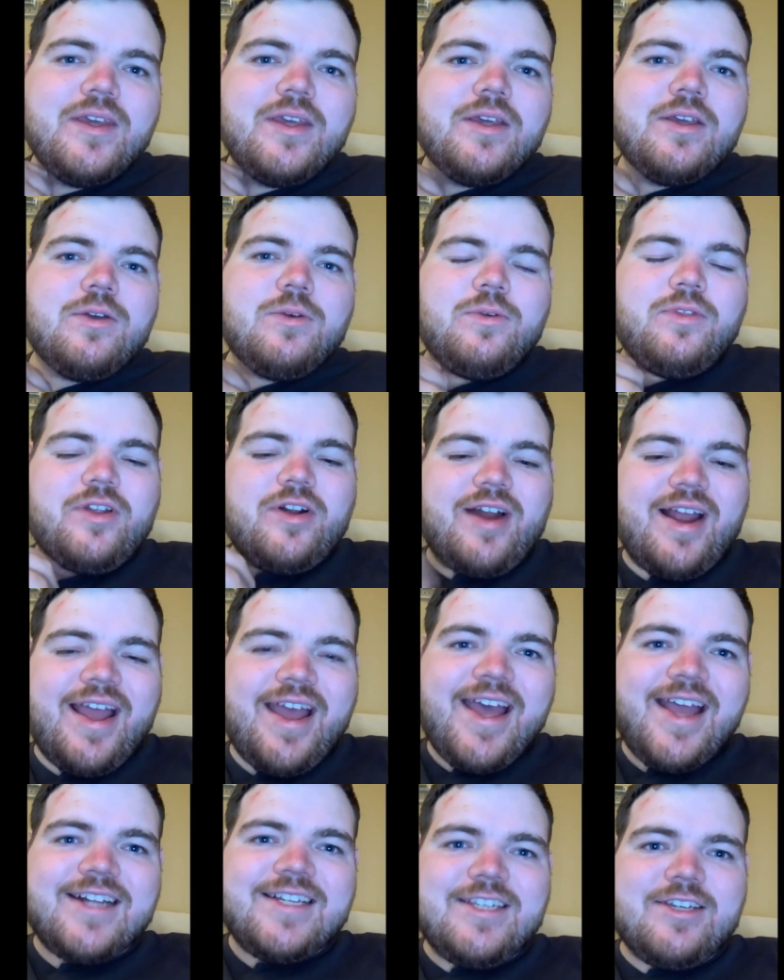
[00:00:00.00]
When they're
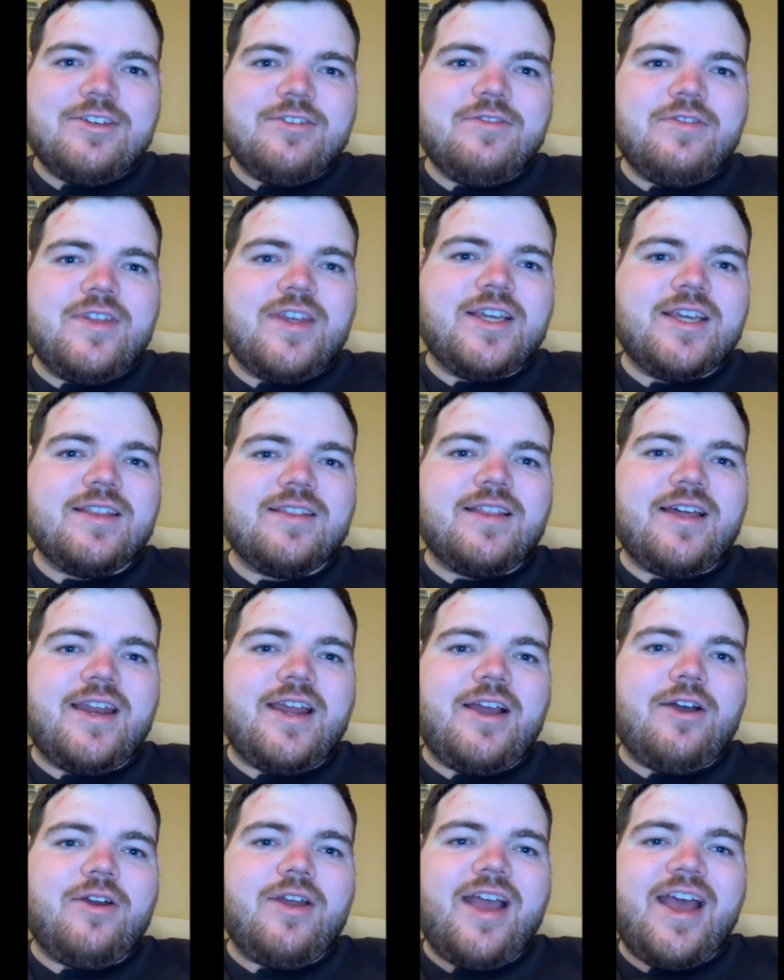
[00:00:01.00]
active, they can let
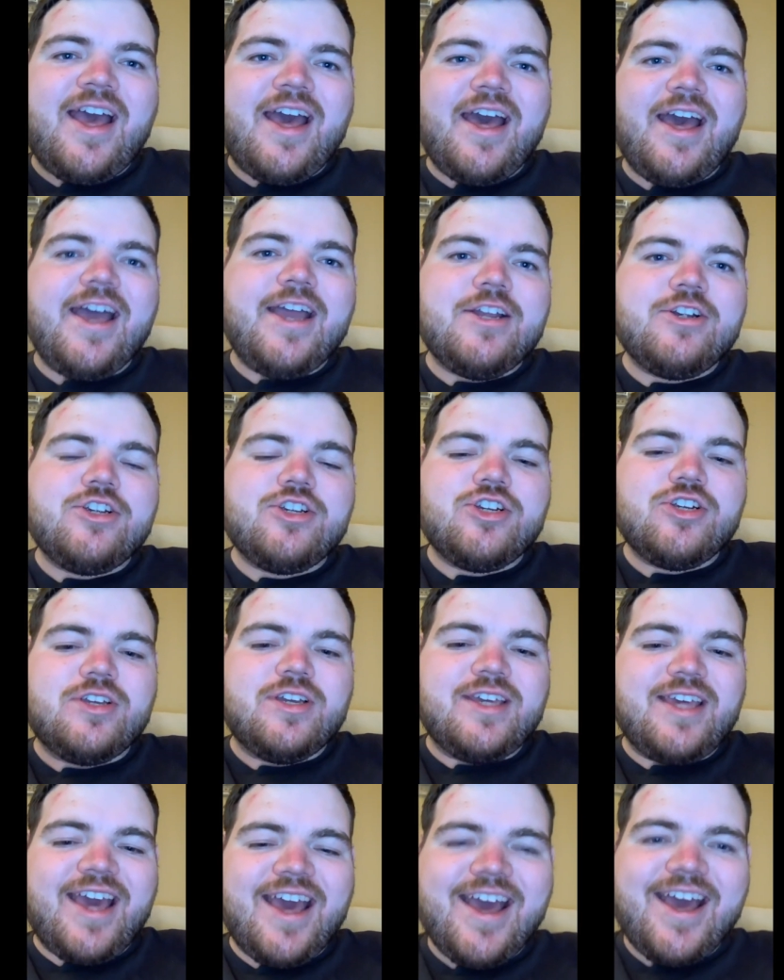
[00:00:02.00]
out ash,
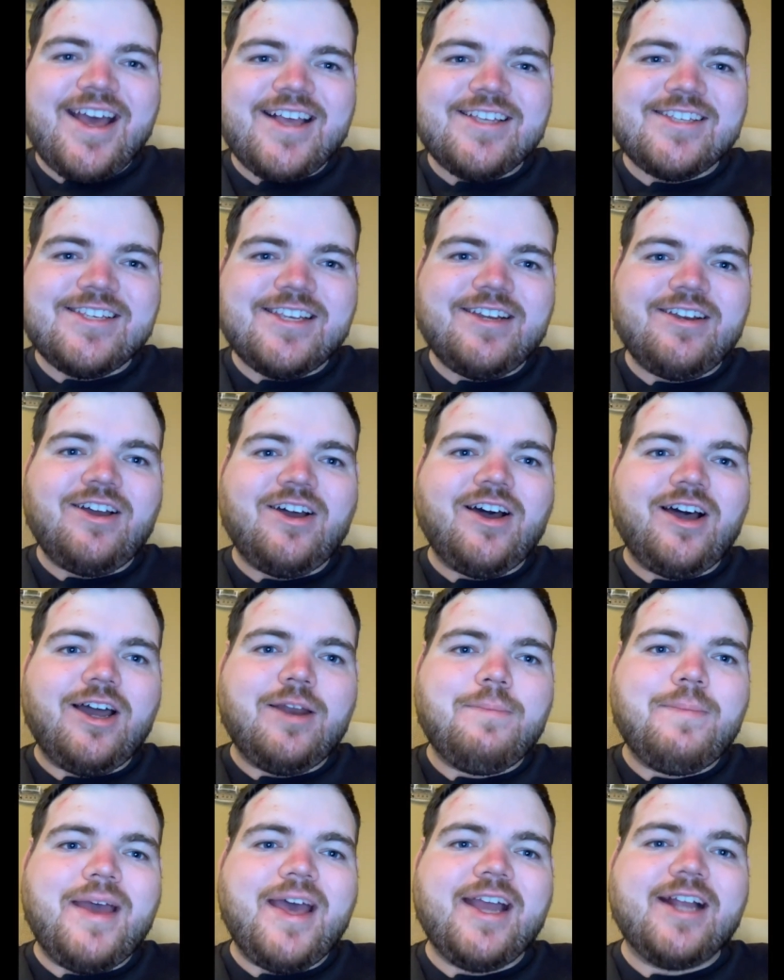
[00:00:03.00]
gas, and
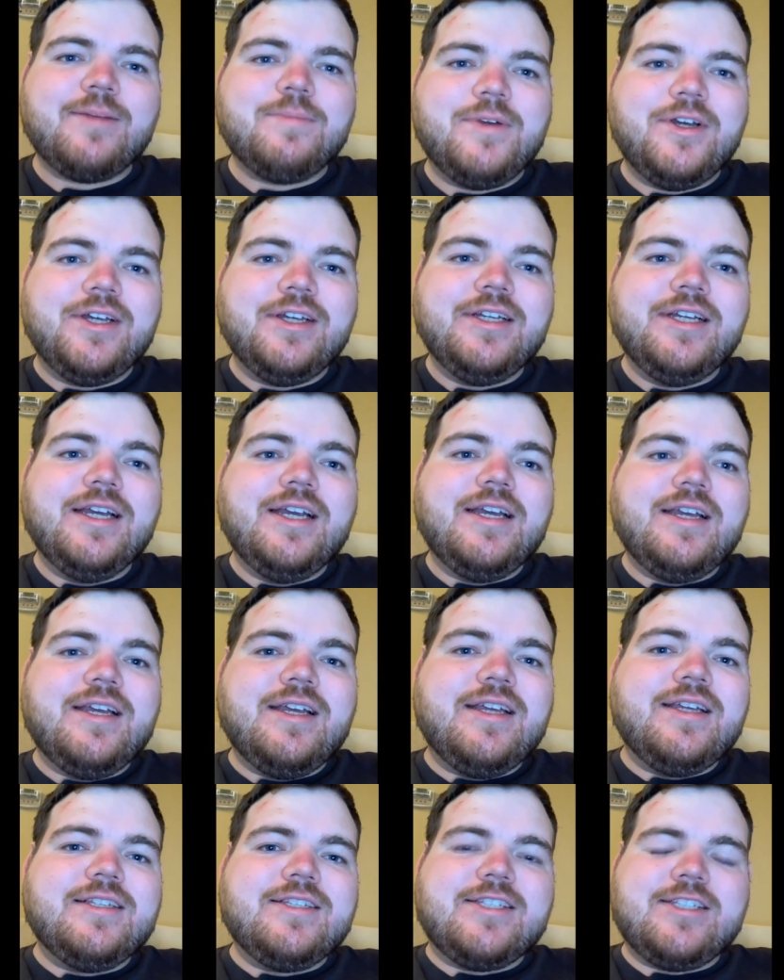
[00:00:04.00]
hot magma,
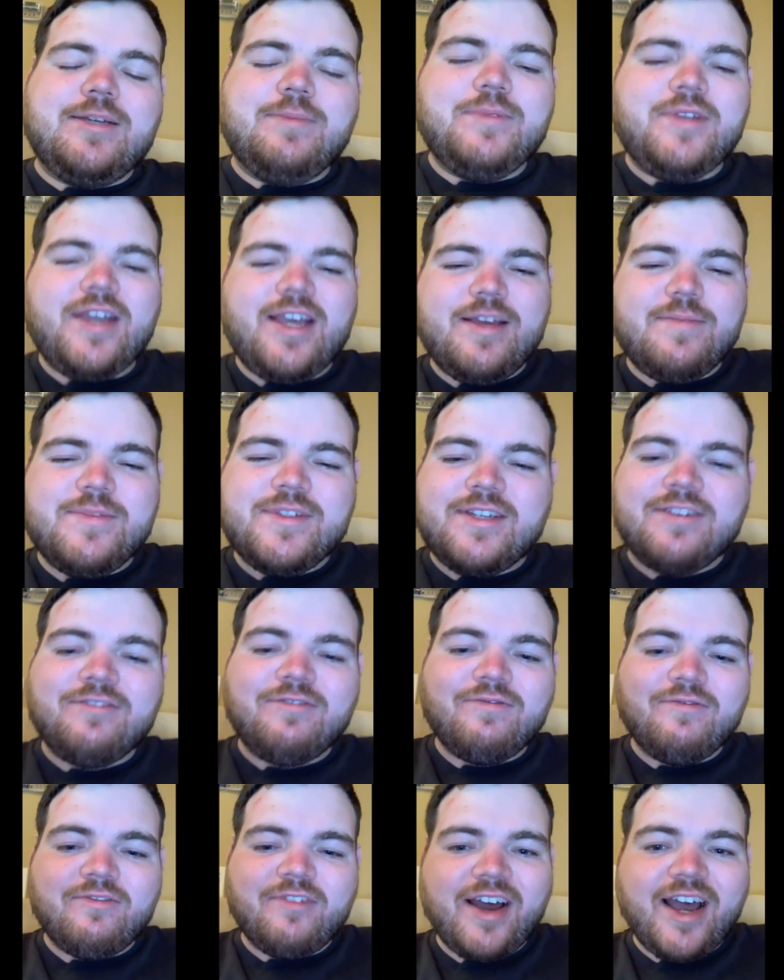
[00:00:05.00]
sometimes
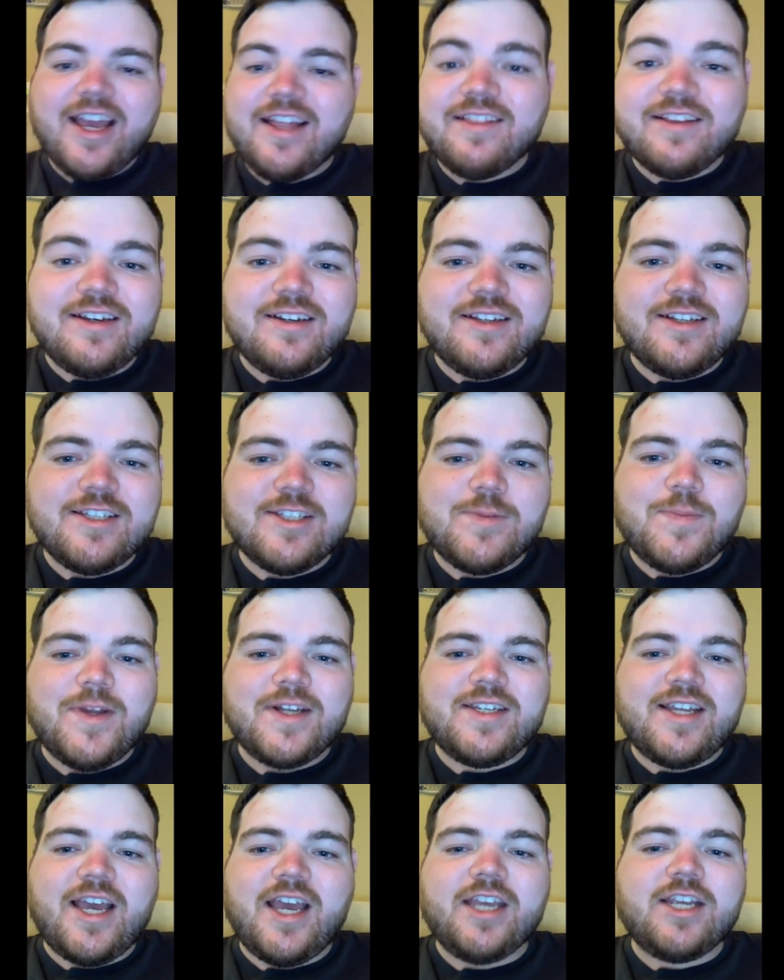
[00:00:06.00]
in violent and
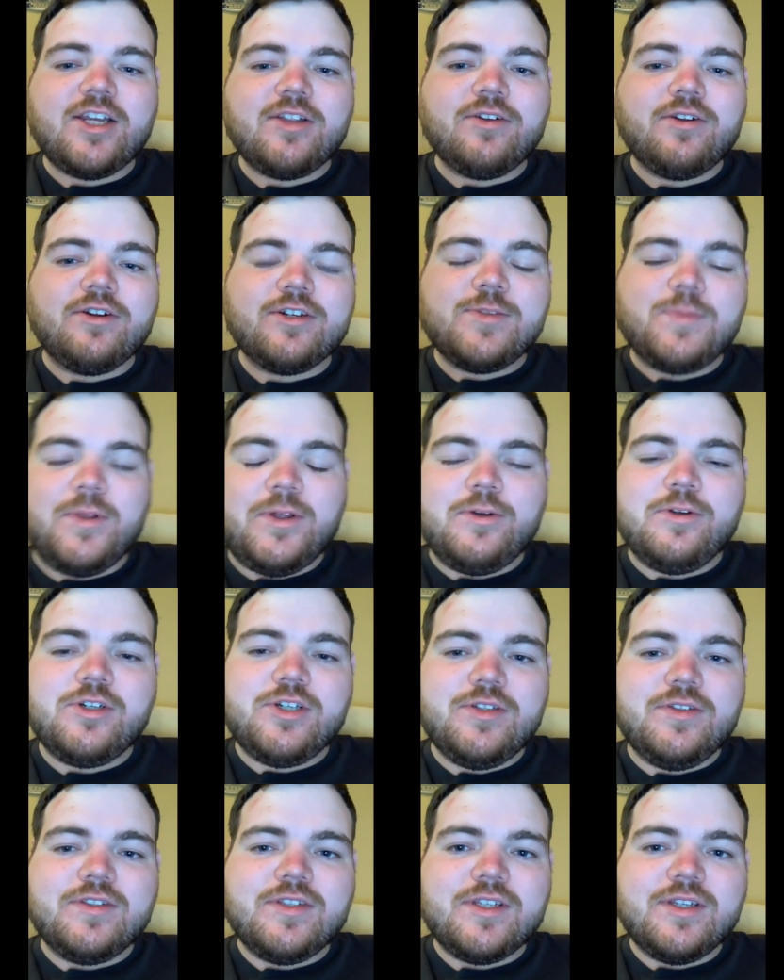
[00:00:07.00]
spectacular
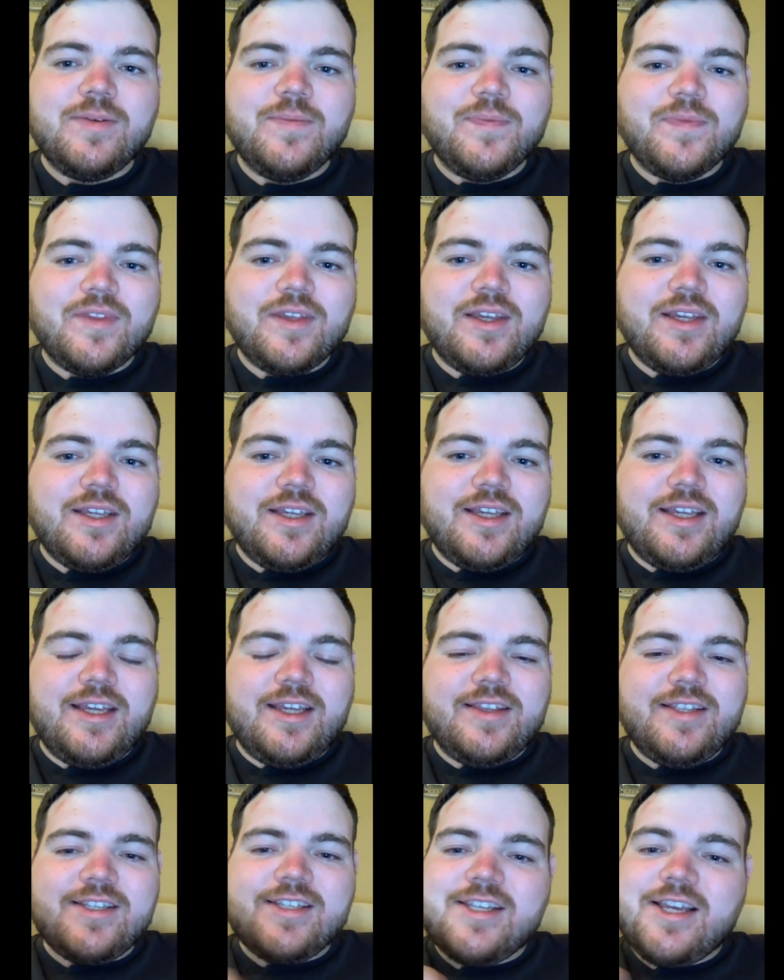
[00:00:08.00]
explosions.
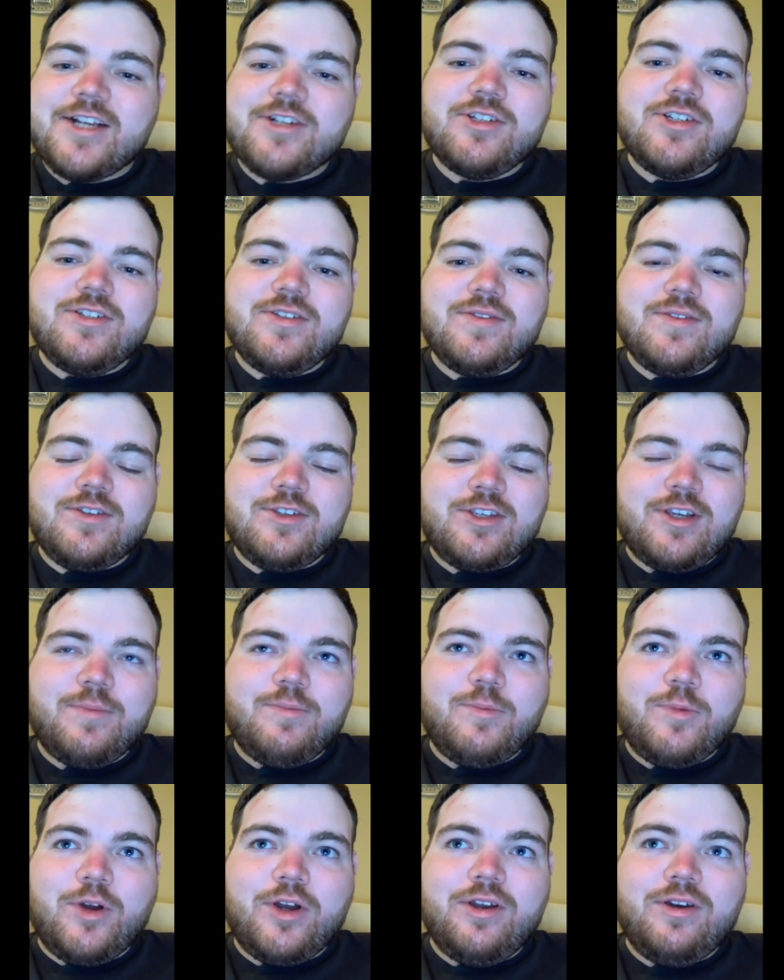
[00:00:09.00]
And this is actually
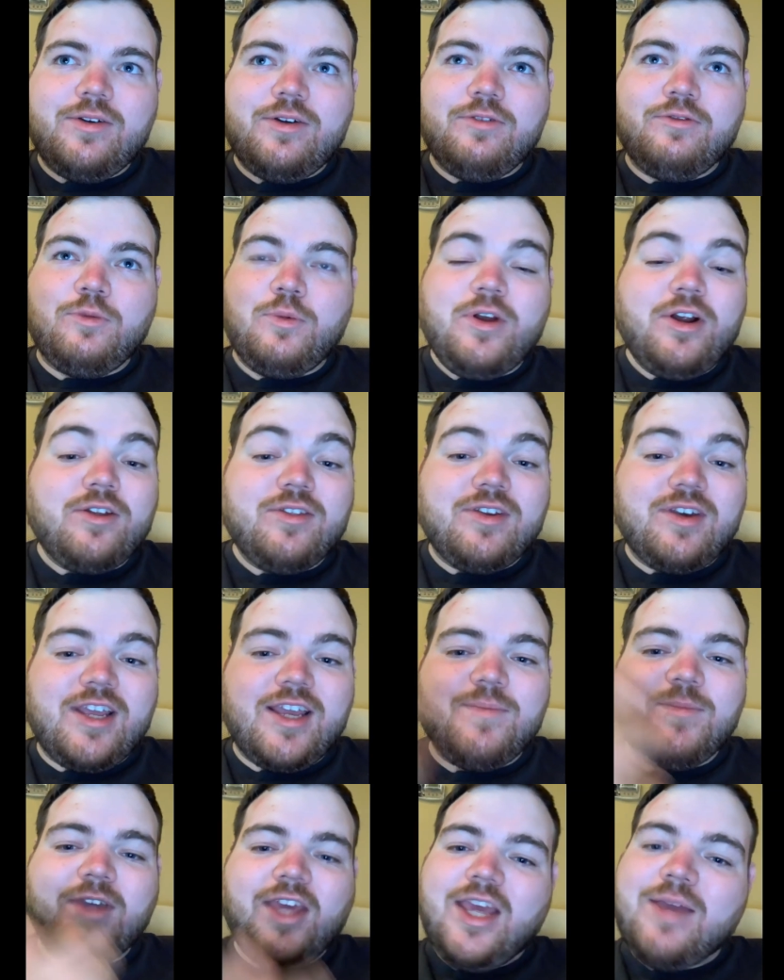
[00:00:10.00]
somewhat of where the
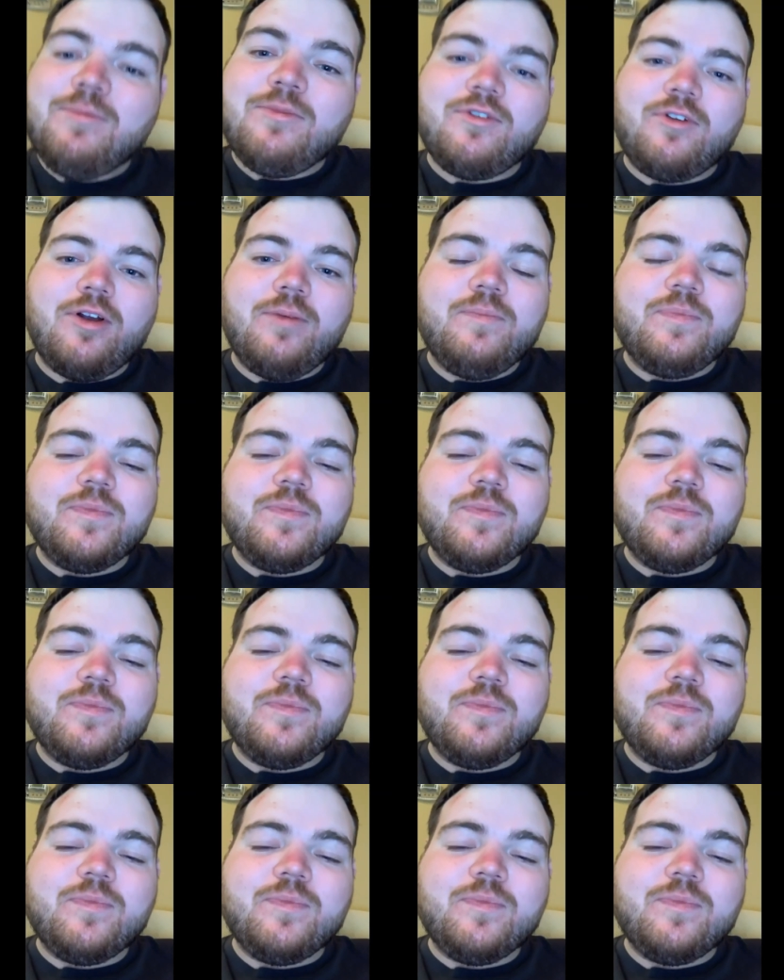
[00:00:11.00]
name came from.